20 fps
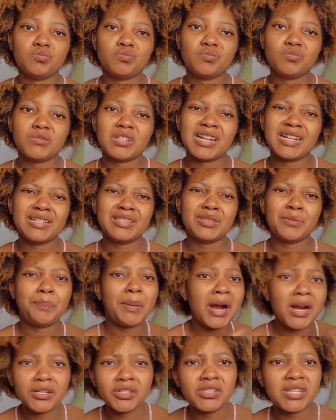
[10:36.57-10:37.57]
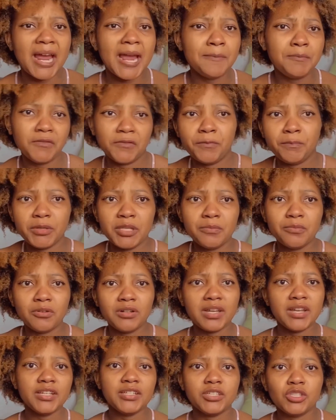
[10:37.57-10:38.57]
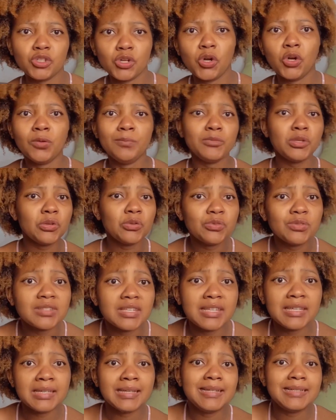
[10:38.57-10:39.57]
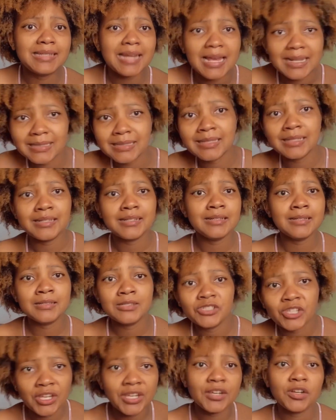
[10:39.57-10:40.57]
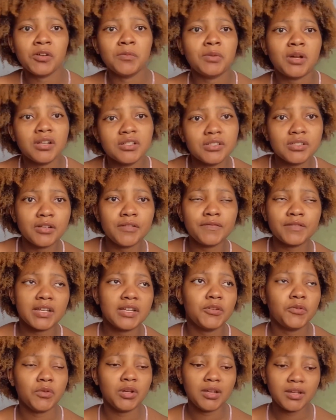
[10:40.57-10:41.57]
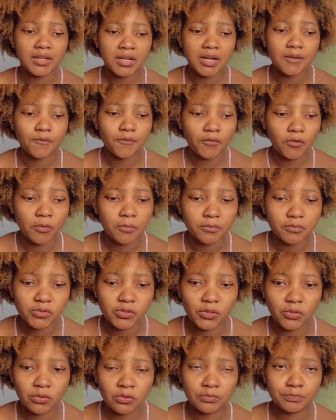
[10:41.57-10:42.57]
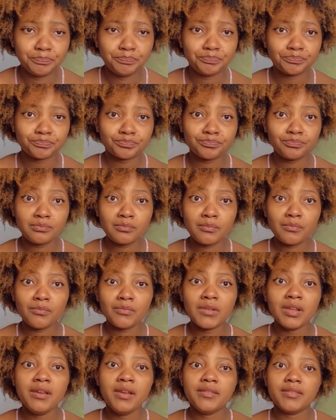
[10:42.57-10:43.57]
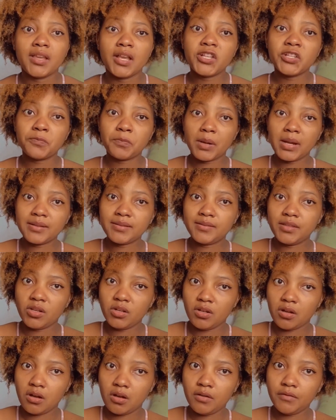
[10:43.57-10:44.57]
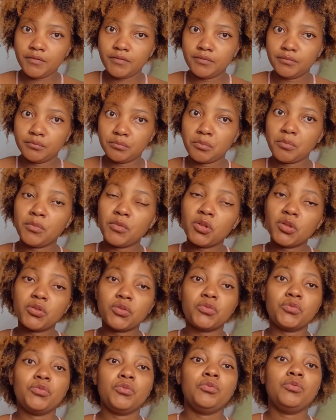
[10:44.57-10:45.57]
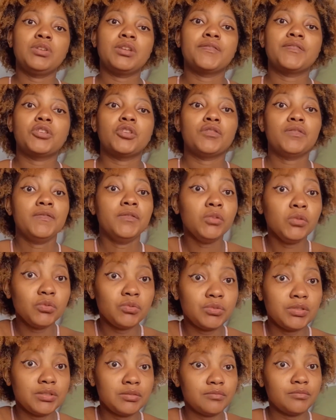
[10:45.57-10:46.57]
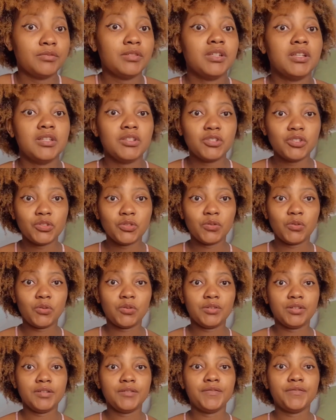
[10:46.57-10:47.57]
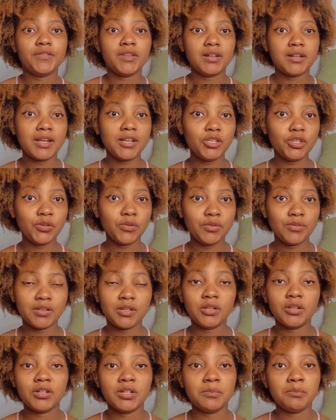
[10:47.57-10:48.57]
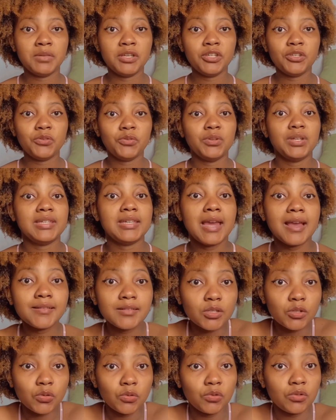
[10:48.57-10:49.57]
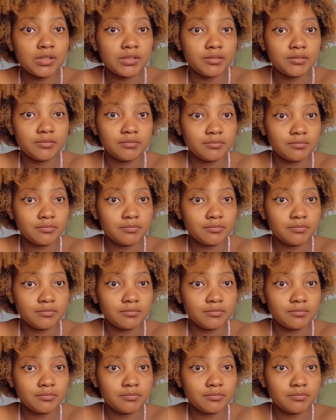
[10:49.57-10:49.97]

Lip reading: like the party type of people, like, you know, music, dancing, shaking your bars off, like where I come from. So they express their love through giving you food. So if they like you, they're gonna make you a Käsekuchen.